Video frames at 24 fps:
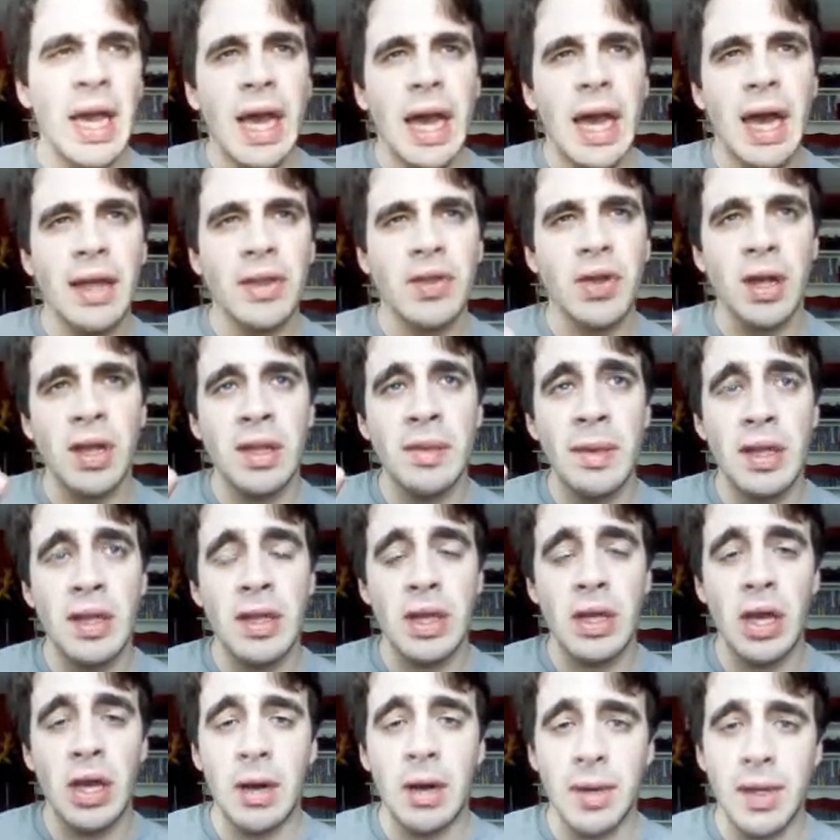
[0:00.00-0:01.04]
I talked about the
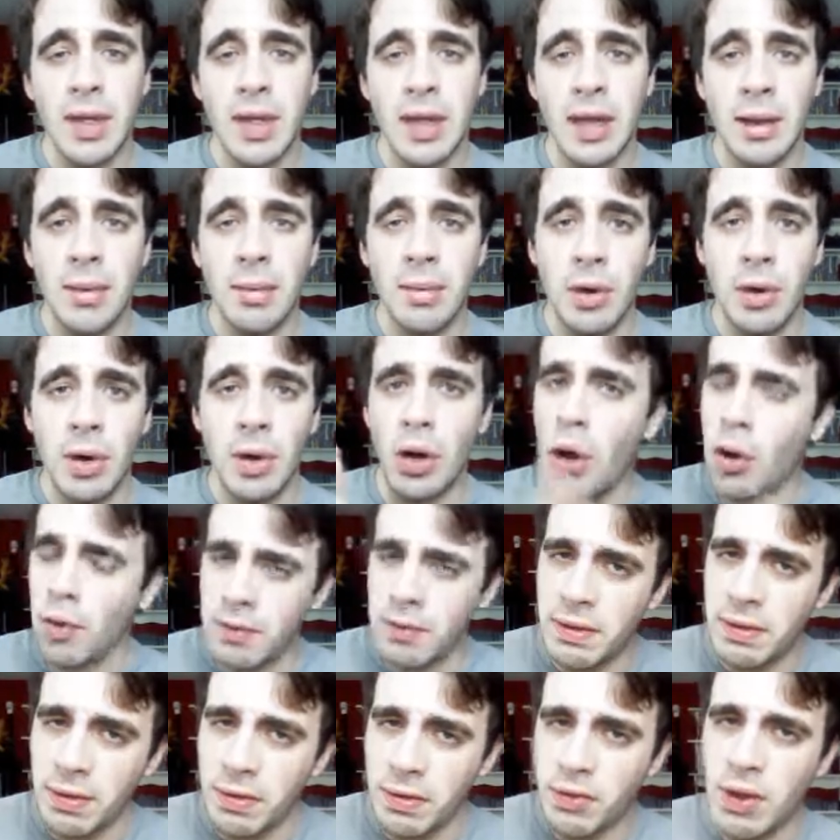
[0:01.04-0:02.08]
comics that I'm
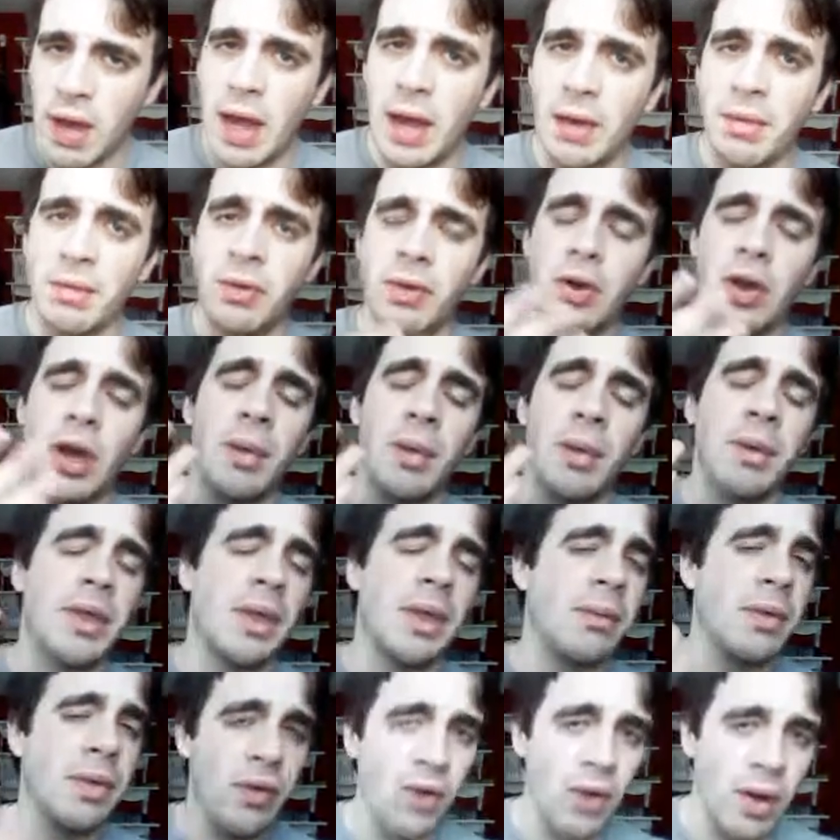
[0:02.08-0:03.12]
always subscribed to, comics
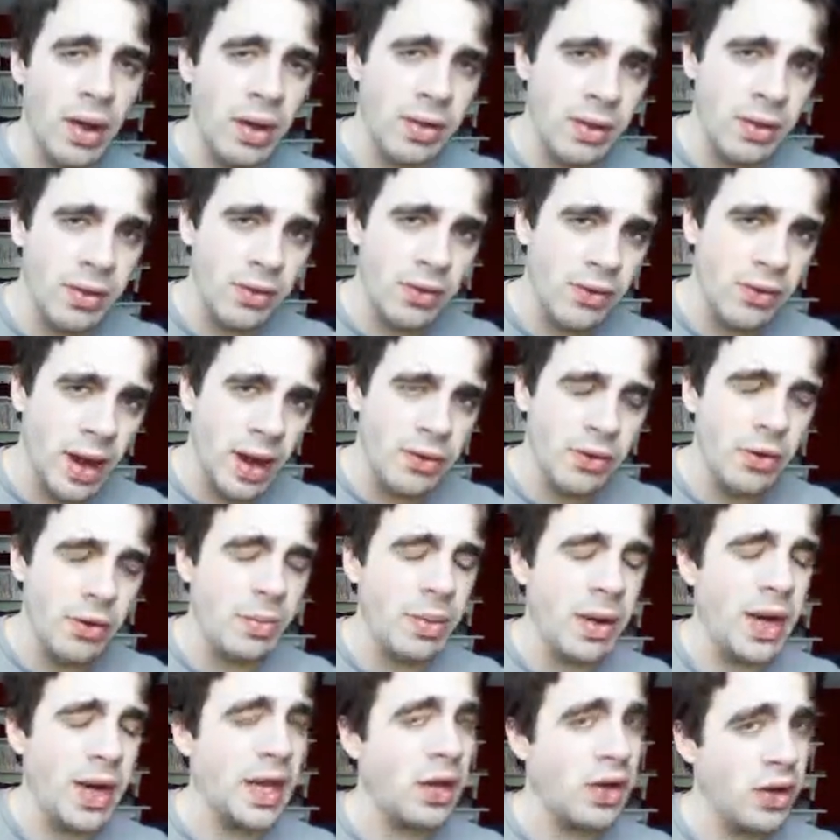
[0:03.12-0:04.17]
I'm subscribed to,
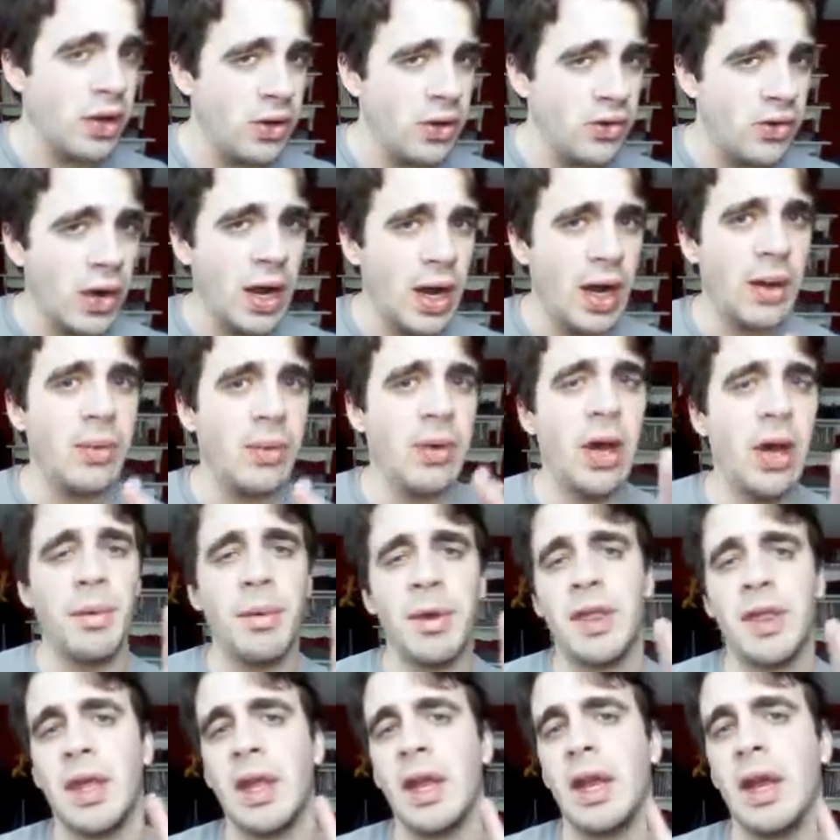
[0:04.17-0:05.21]
but I could draw,
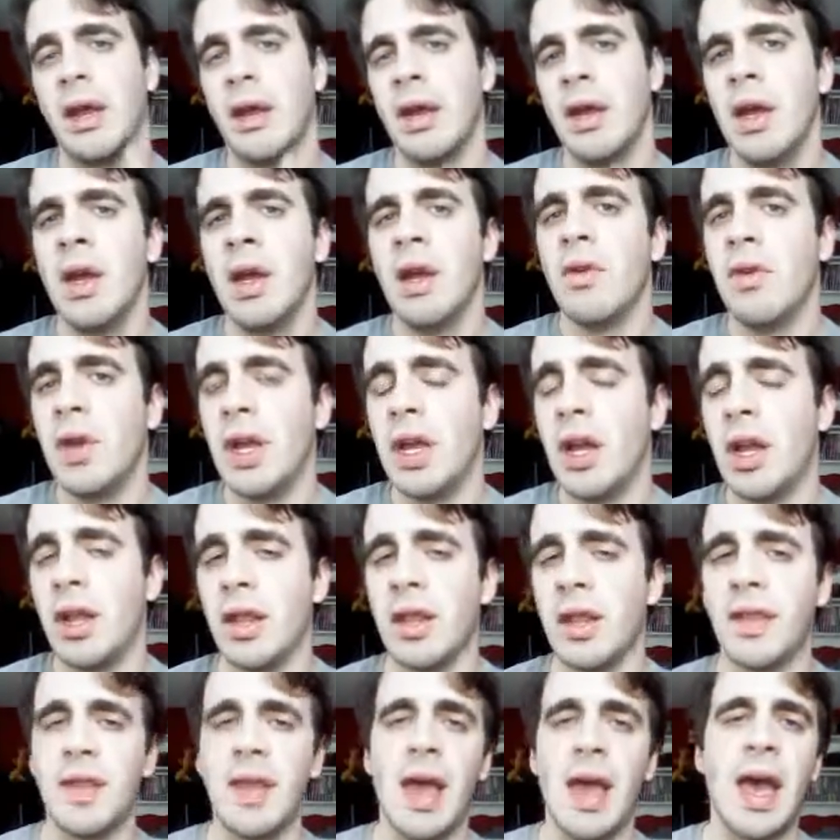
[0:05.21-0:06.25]
comics that I read on the
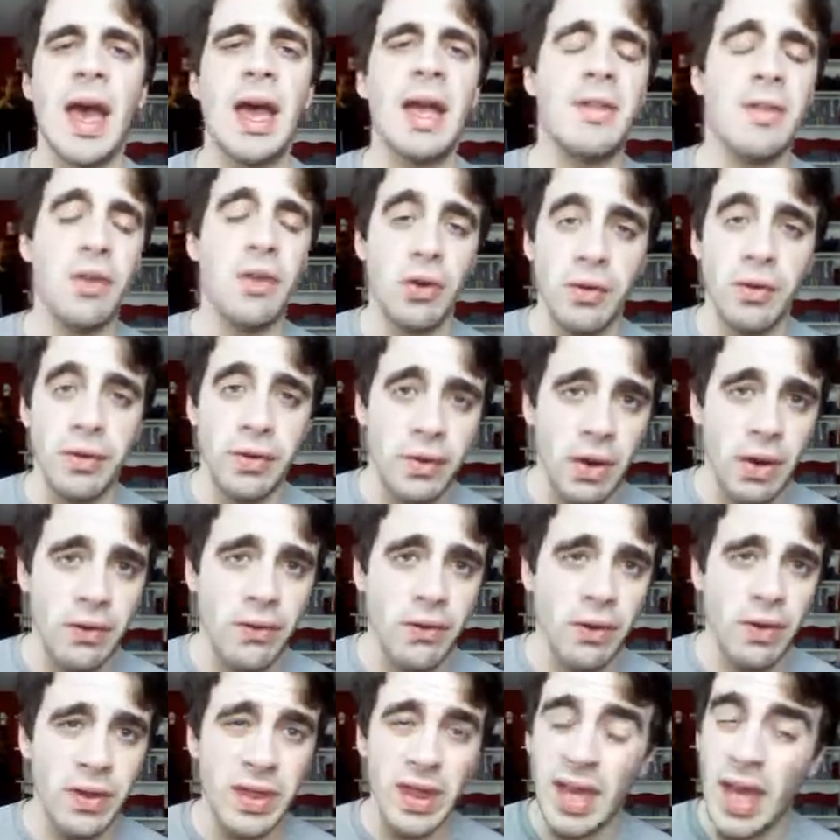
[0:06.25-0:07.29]
side, so on and so
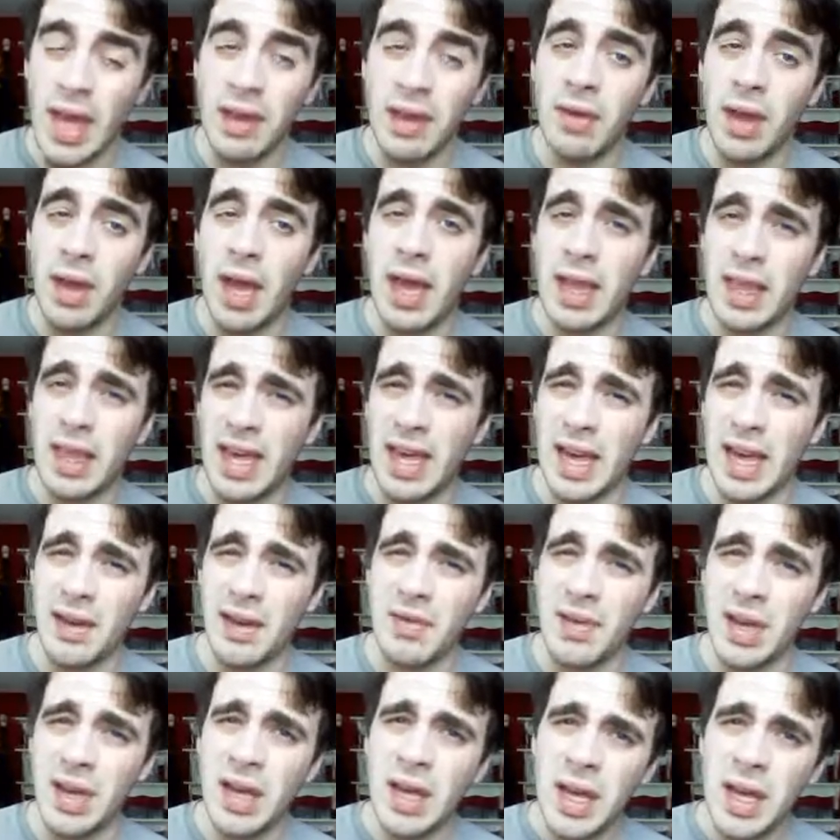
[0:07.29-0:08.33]
forth, and gave you guys kind of
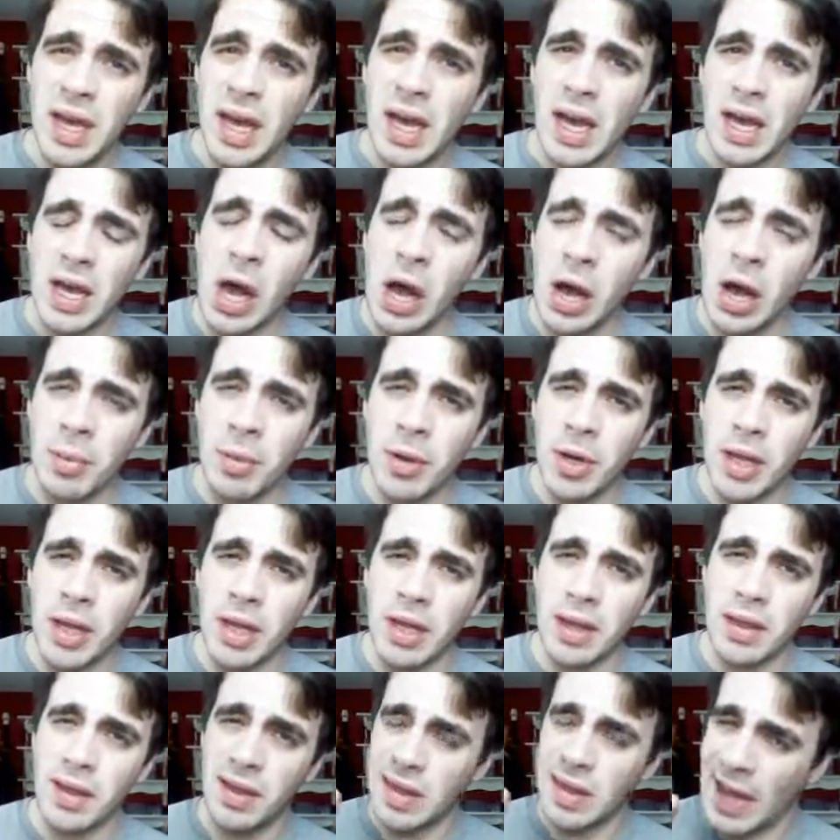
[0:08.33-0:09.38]
a, a comic book
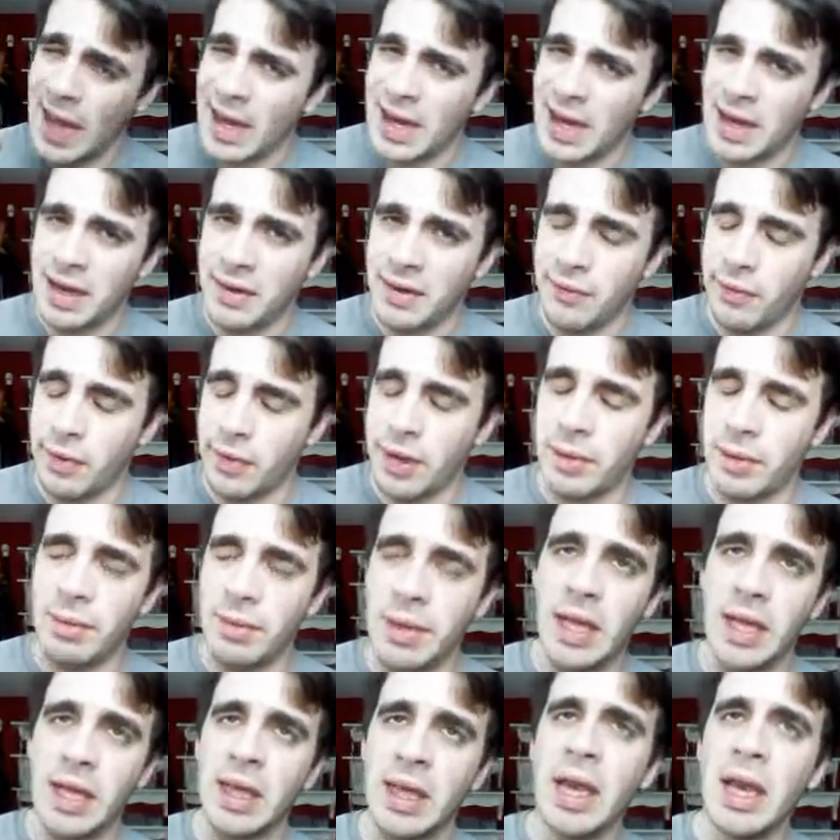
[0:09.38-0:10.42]
list, a tentative one,
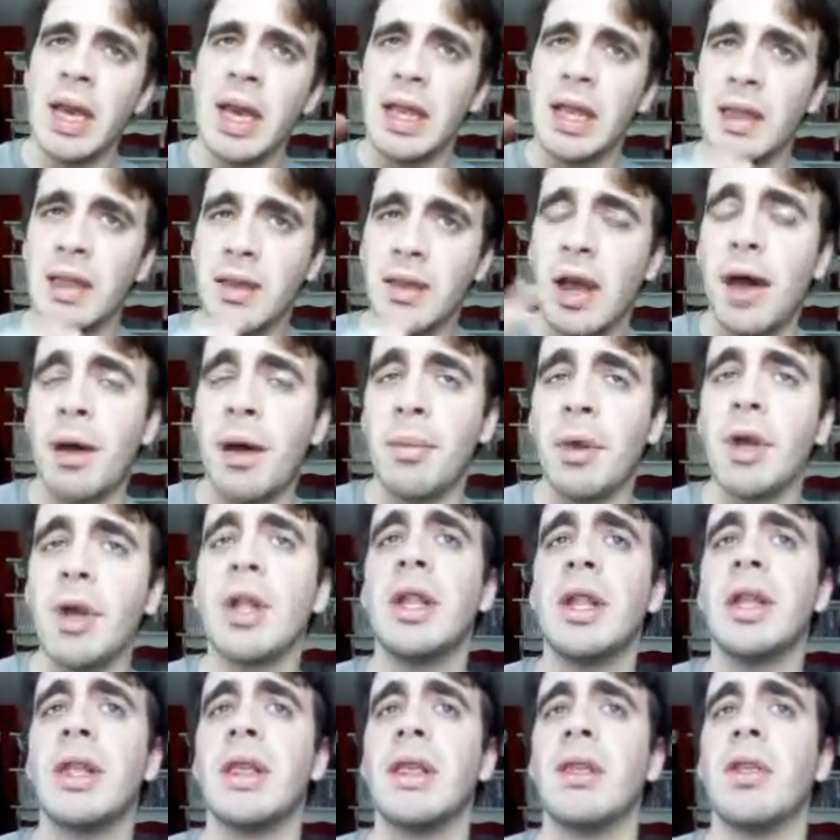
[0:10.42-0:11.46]
because this comic book
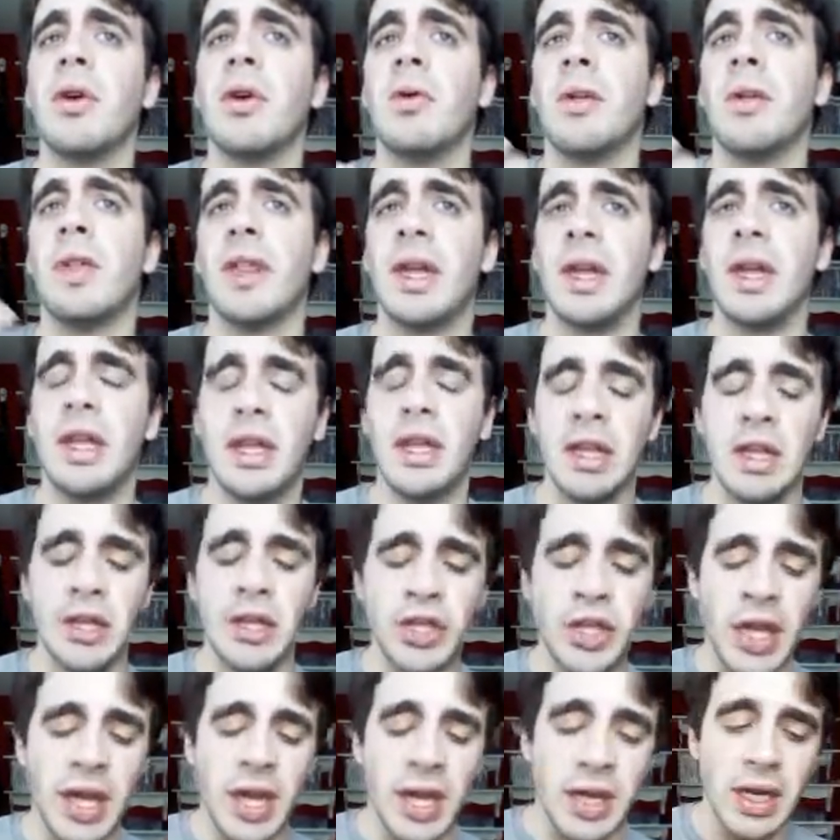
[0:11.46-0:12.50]
list is always likely to
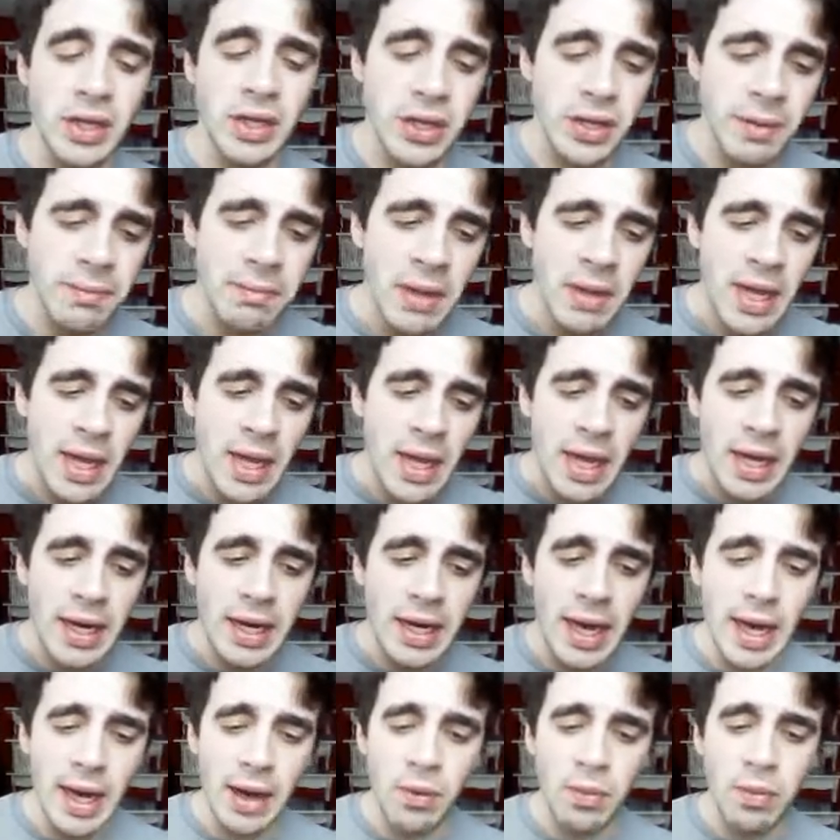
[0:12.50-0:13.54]
change.
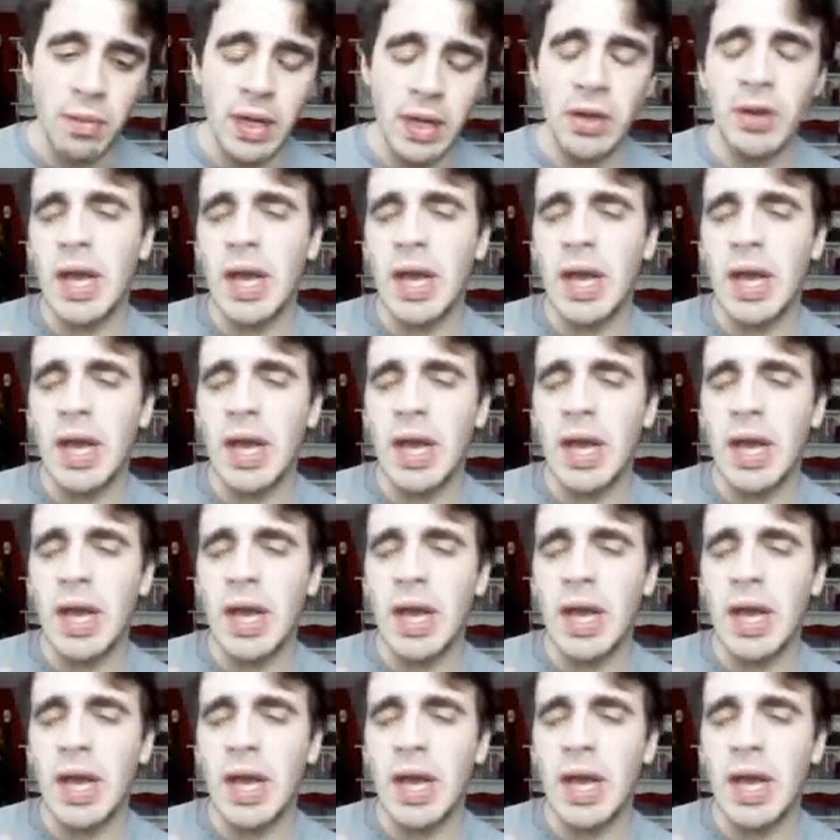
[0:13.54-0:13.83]
Now, what you